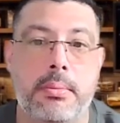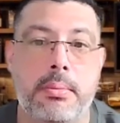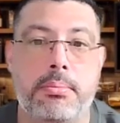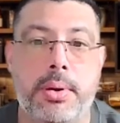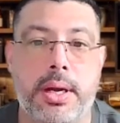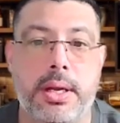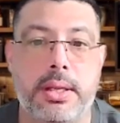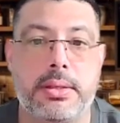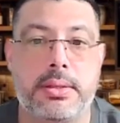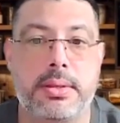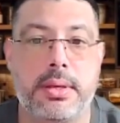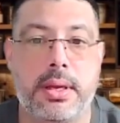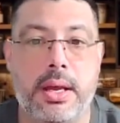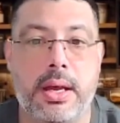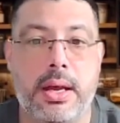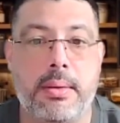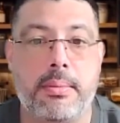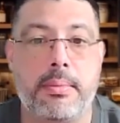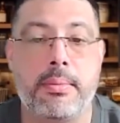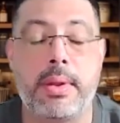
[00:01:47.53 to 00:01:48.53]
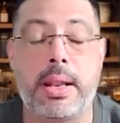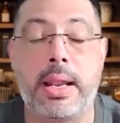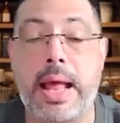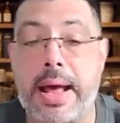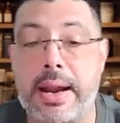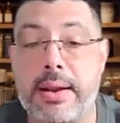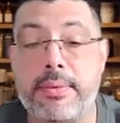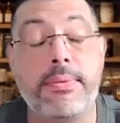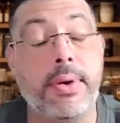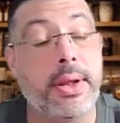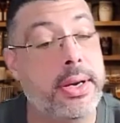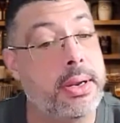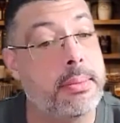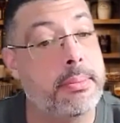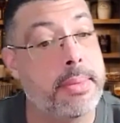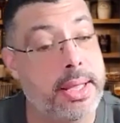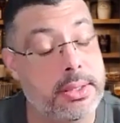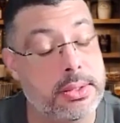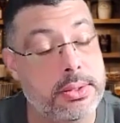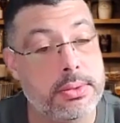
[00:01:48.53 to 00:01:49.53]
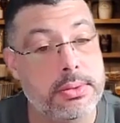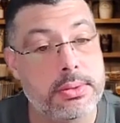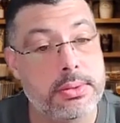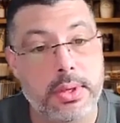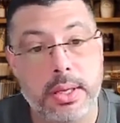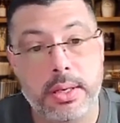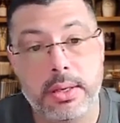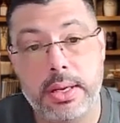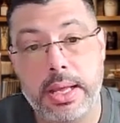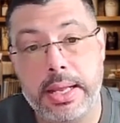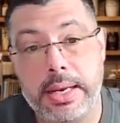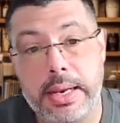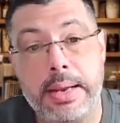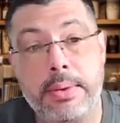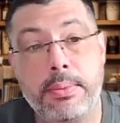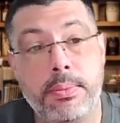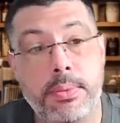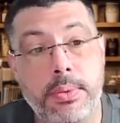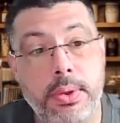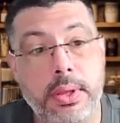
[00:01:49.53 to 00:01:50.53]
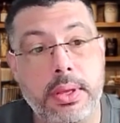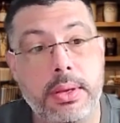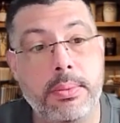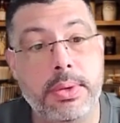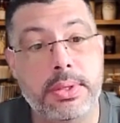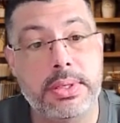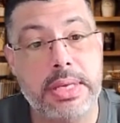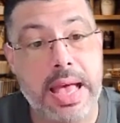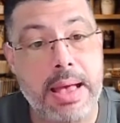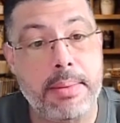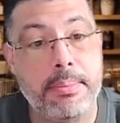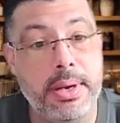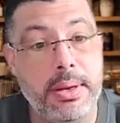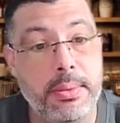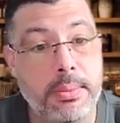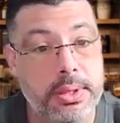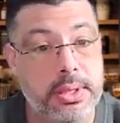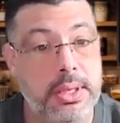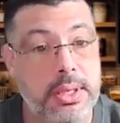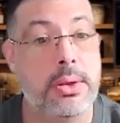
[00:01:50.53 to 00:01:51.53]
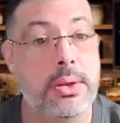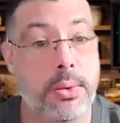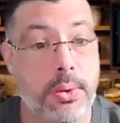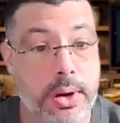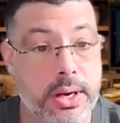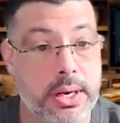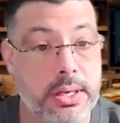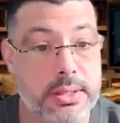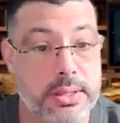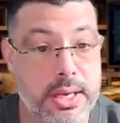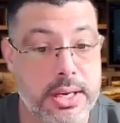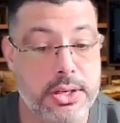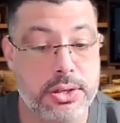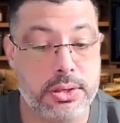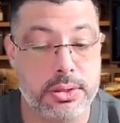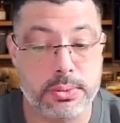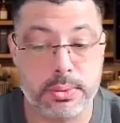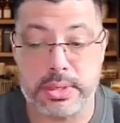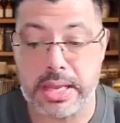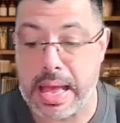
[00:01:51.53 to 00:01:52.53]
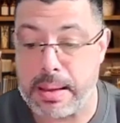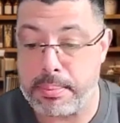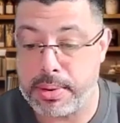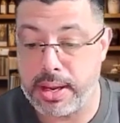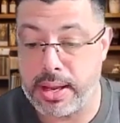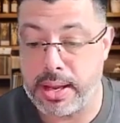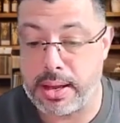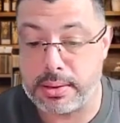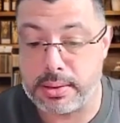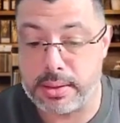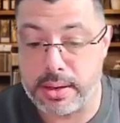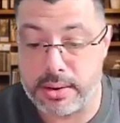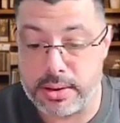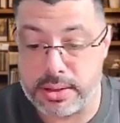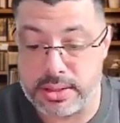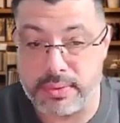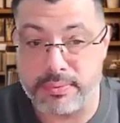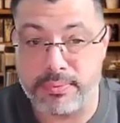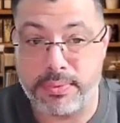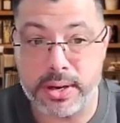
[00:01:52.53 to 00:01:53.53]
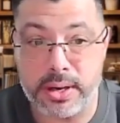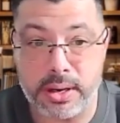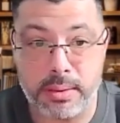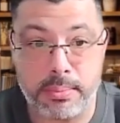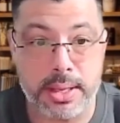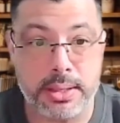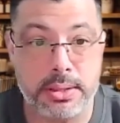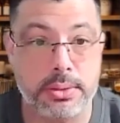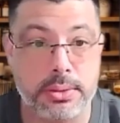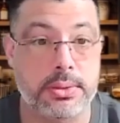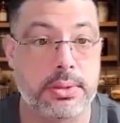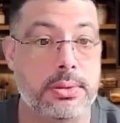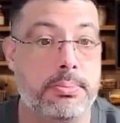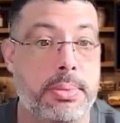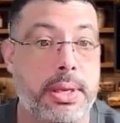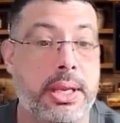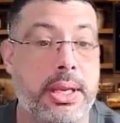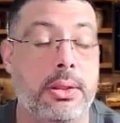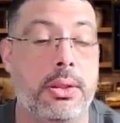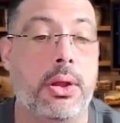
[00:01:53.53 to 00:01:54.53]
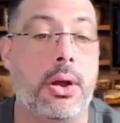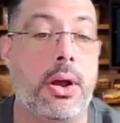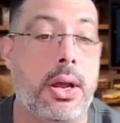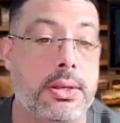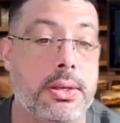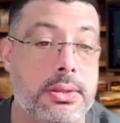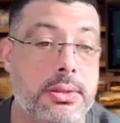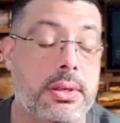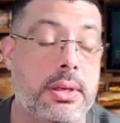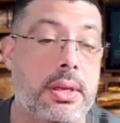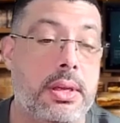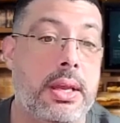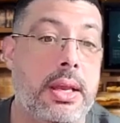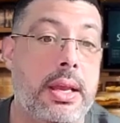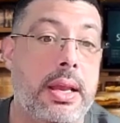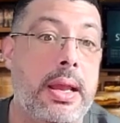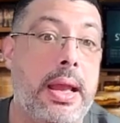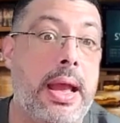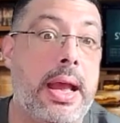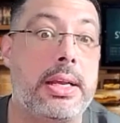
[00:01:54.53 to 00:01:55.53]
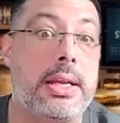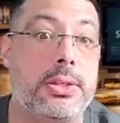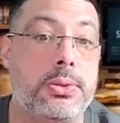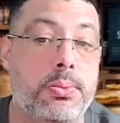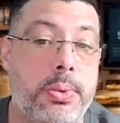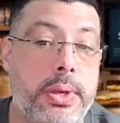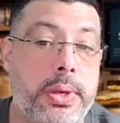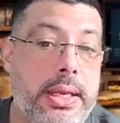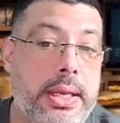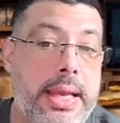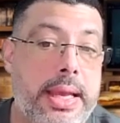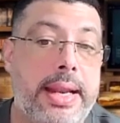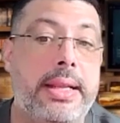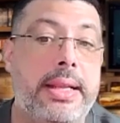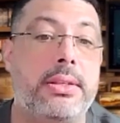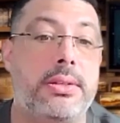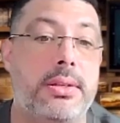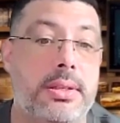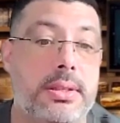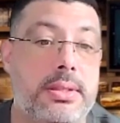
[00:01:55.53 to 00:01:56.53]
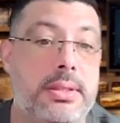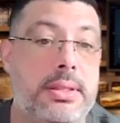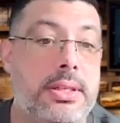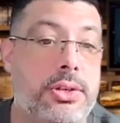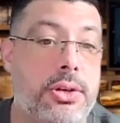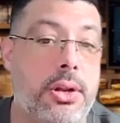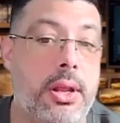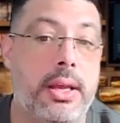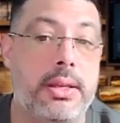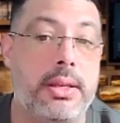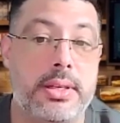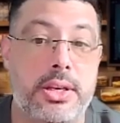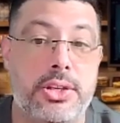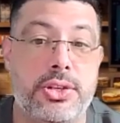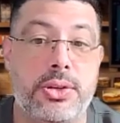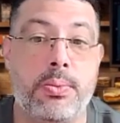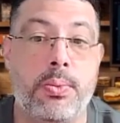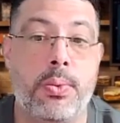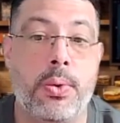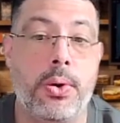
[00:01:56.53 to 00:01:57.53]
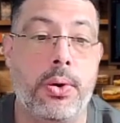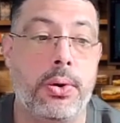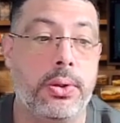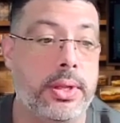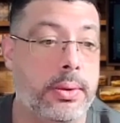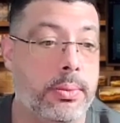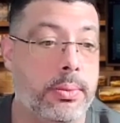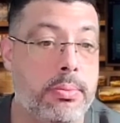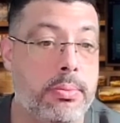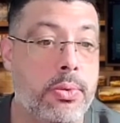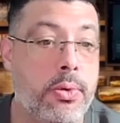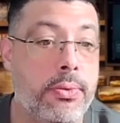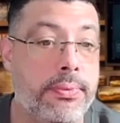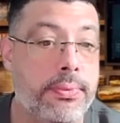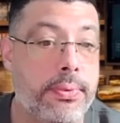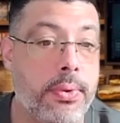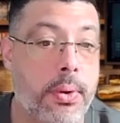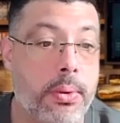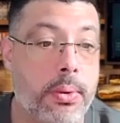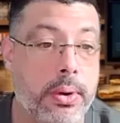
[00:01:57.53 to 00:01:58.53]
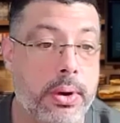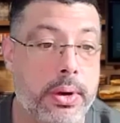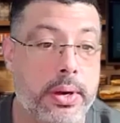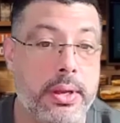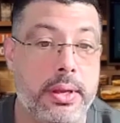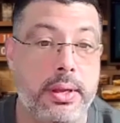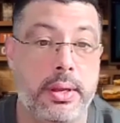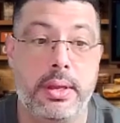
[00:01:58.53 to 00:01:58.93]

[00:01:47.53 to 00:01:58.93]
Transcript: but a lot of fundamentals and really what's happening within the organizations, what's happening out there is the fundamentals is being lost as we get into this digitalization world and we move forward